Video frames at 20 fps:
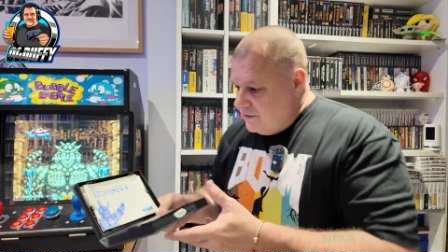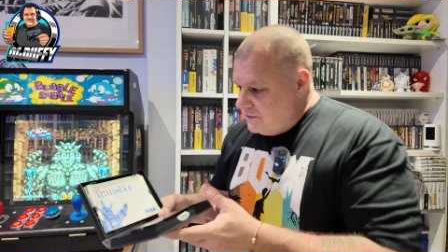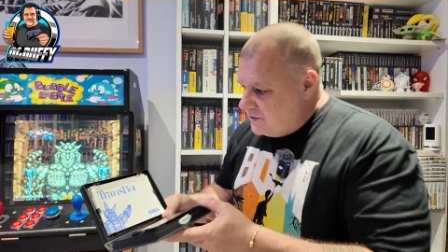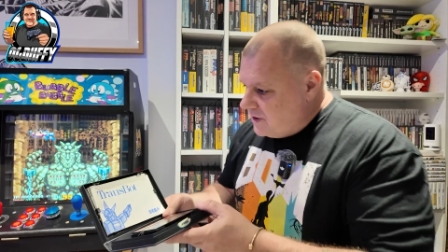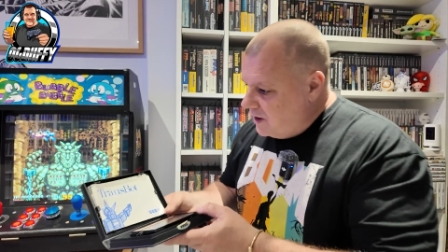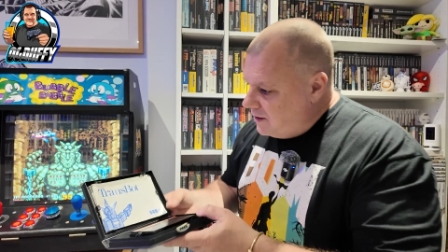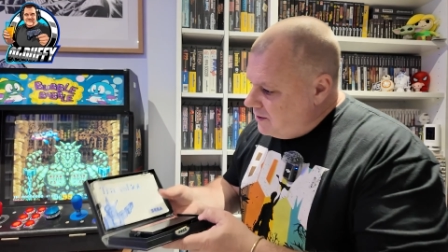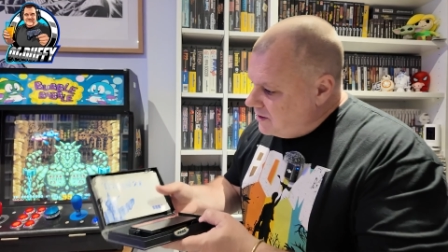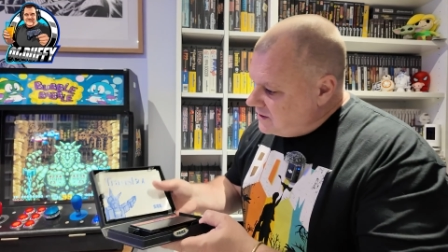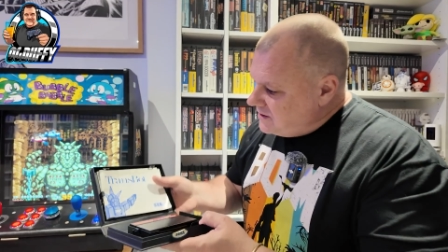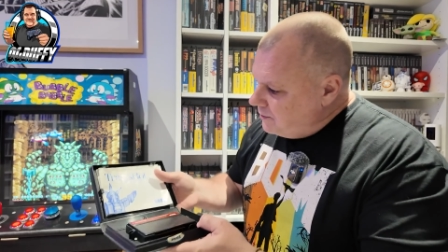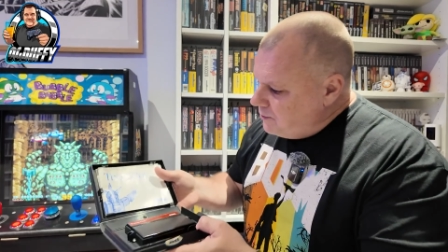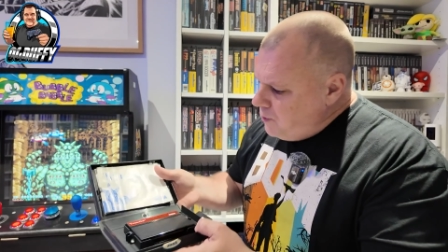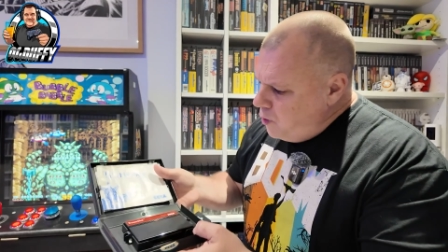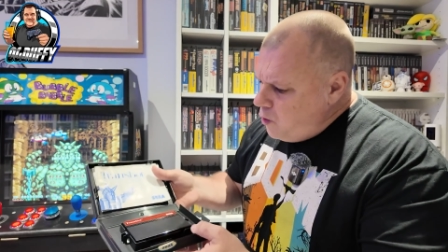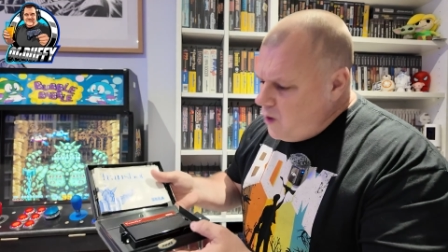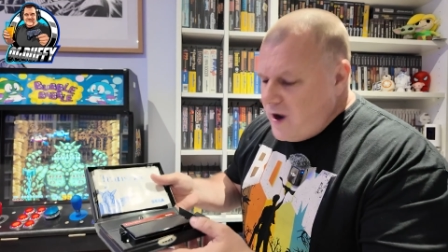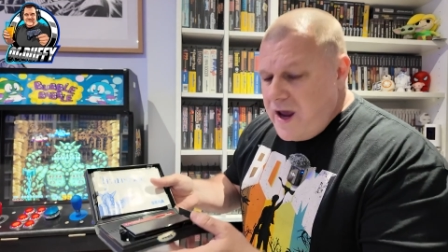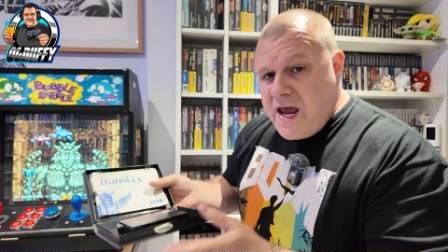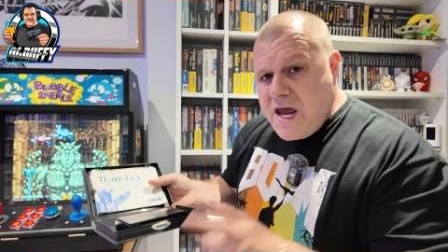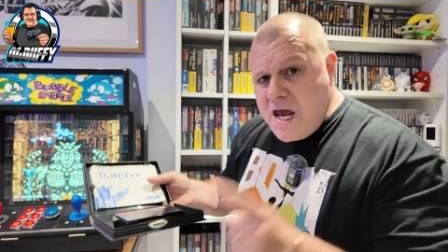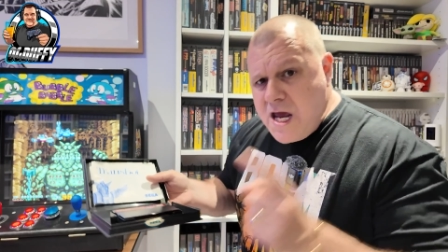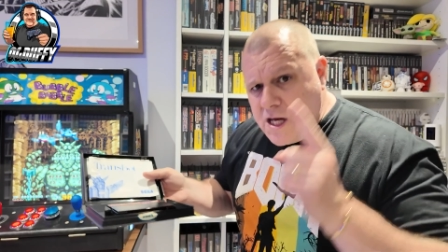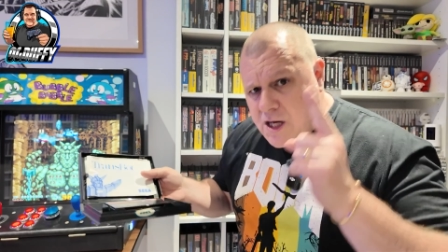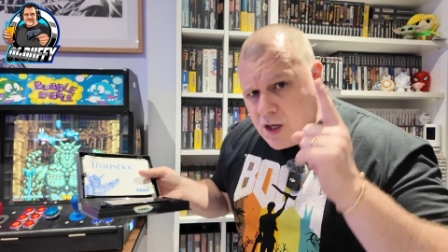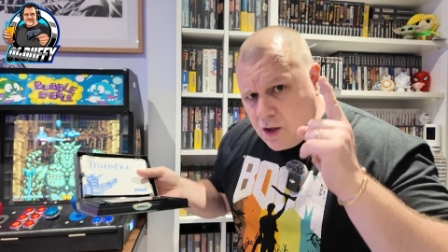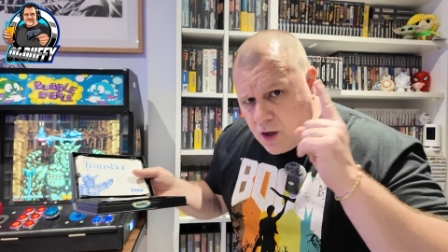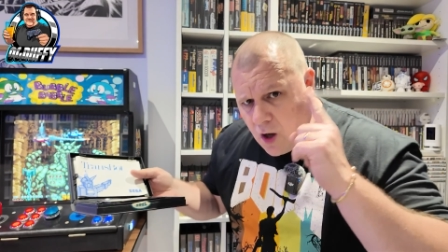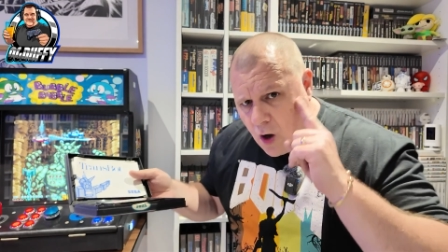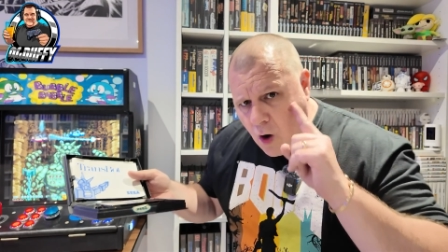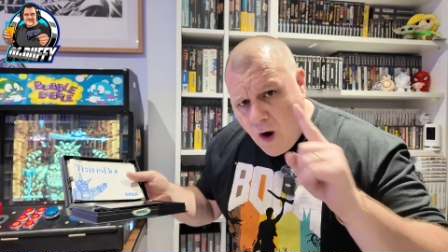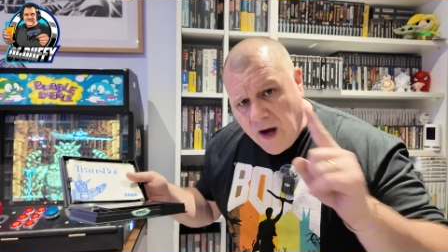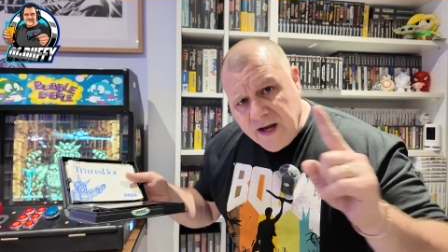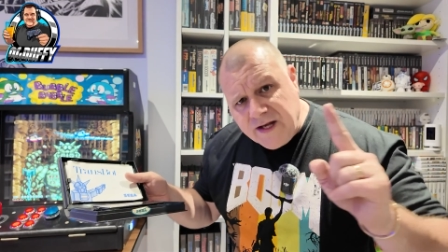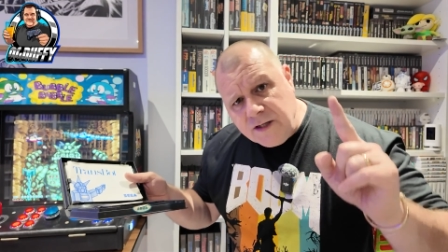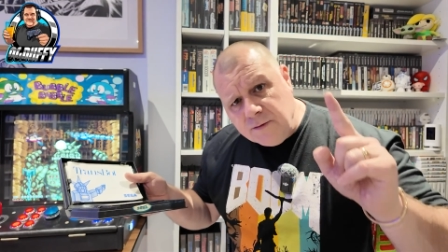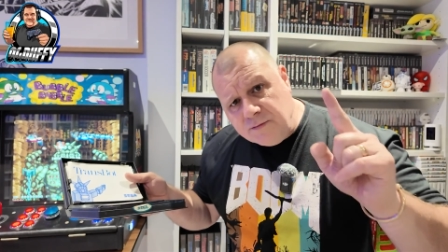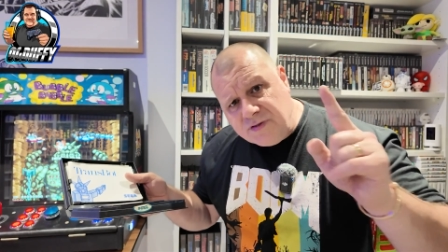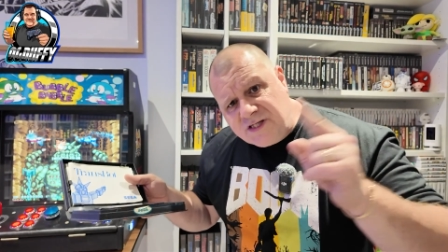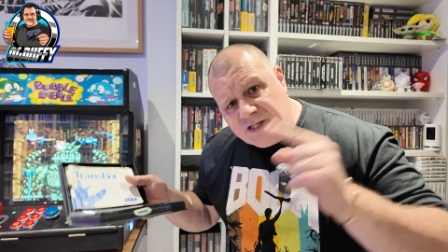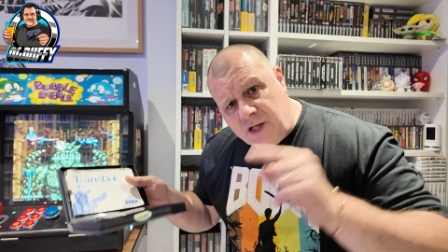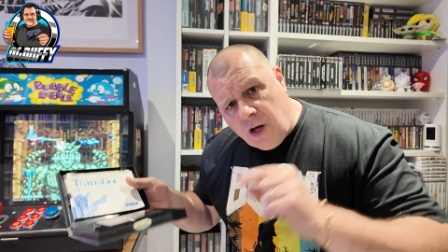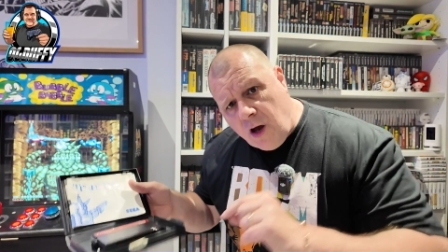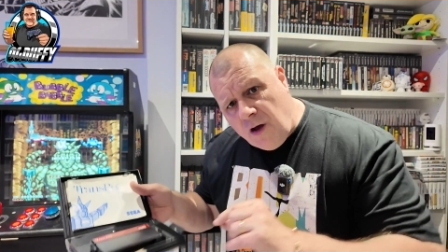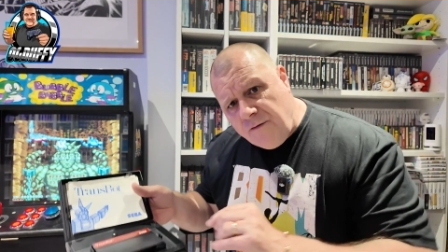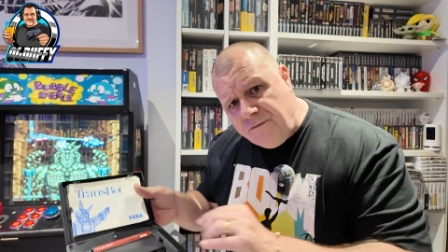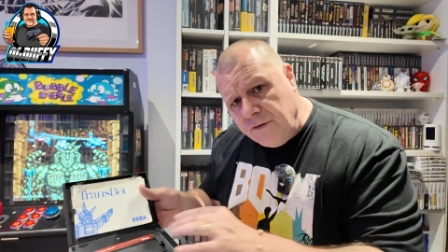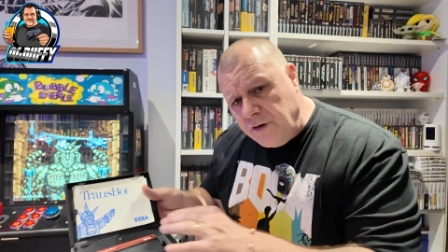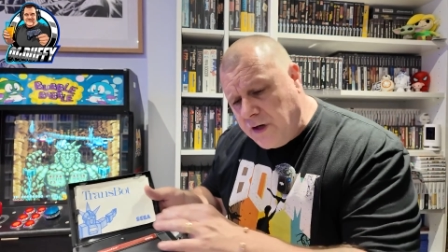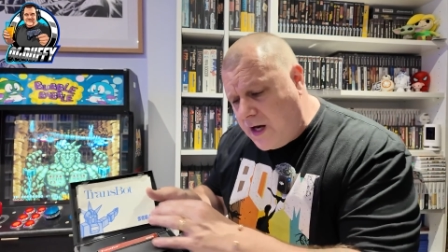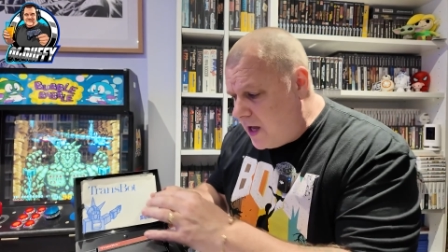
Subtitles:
the more eagle-eyed and observant